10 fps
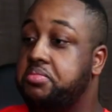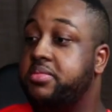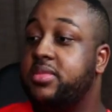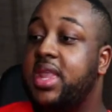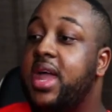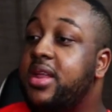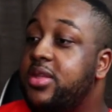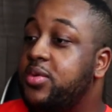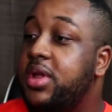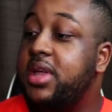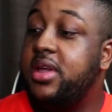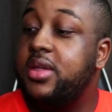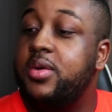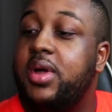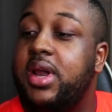that is really
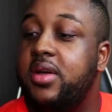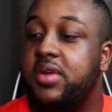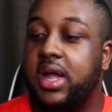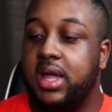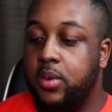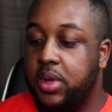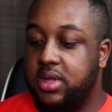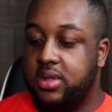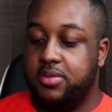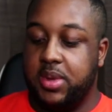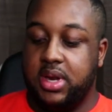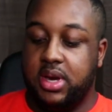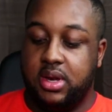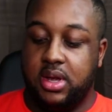cute. I love it. I can't wait to spin it.